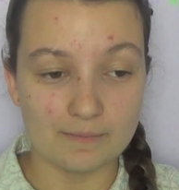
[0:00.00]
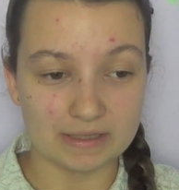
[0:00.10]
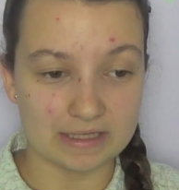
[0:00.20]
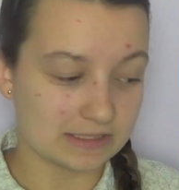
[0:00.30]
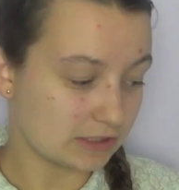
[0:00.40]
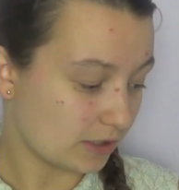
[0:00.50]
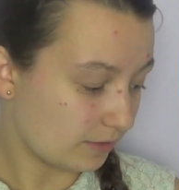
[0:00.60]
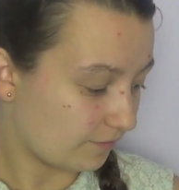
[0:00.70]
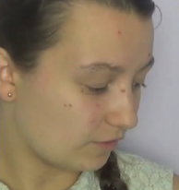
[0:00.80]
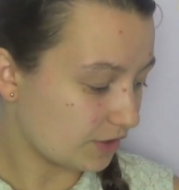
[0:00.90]
Because, you know,
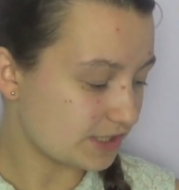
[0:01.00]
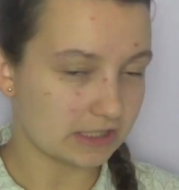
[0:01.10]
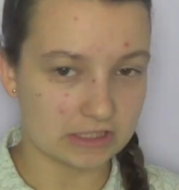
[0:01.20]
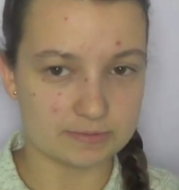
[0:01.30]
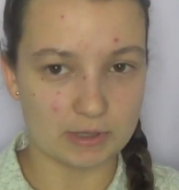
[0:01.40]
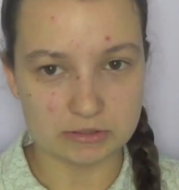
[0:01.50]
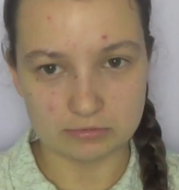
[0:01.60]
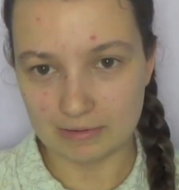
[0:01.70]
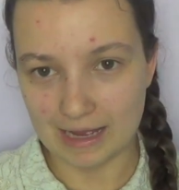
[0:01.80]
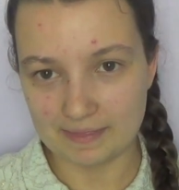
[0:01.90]
if you're using a
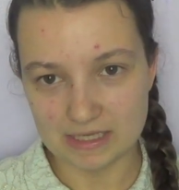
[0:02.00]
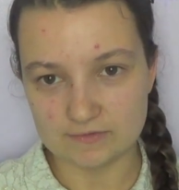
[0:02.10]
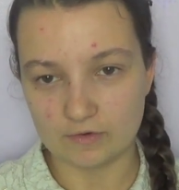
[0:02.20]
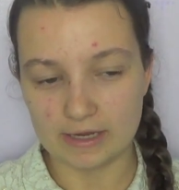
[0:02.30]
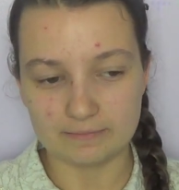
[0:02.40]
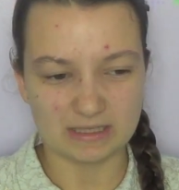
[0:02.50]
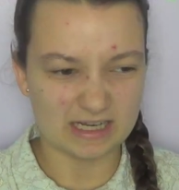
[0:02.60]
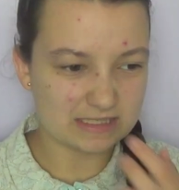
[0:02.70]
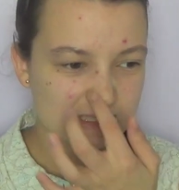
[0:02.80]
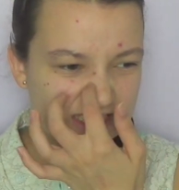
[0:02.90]
disposable pad, that's fine. I mean,
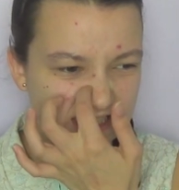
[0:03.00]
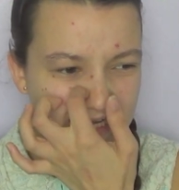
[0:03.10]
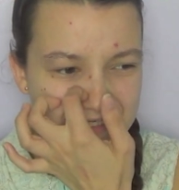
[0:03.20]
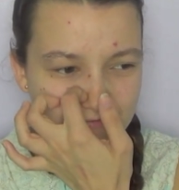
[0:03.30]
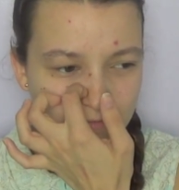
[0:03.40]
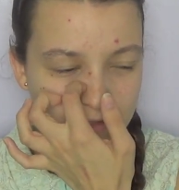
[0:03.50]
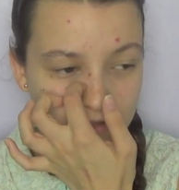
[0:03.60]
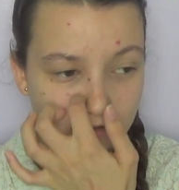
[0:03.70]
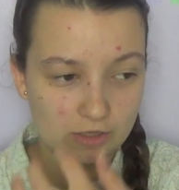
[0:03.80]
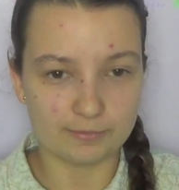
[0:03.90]
it's slightly different with
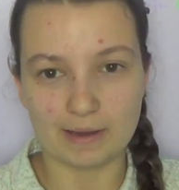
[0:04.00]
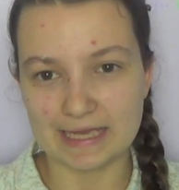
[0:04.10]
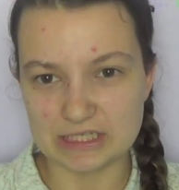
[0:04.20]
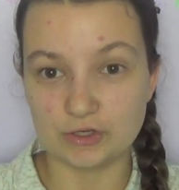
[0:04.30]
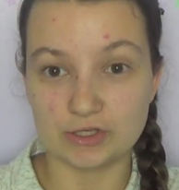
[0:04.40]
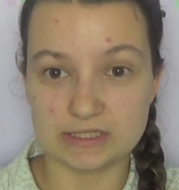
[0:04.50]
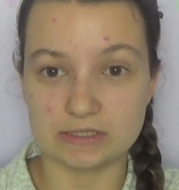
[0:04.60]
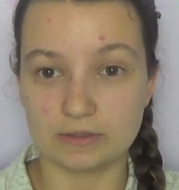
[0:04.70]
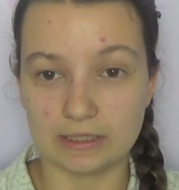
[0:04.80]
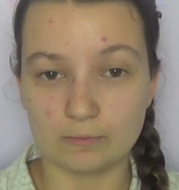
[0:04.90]
cloth, but I guess you could
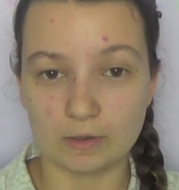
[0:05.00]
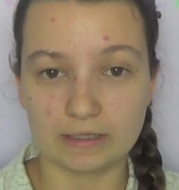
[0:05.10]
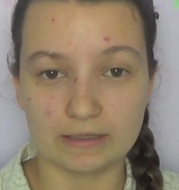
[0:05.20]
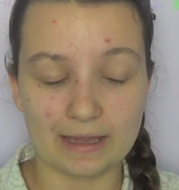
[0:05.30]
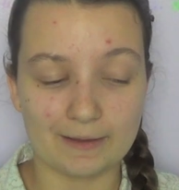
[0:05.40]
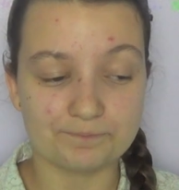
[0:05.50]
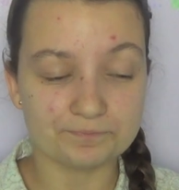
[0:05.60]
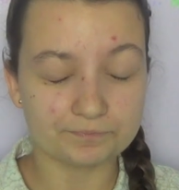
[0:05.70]
still keep one in there.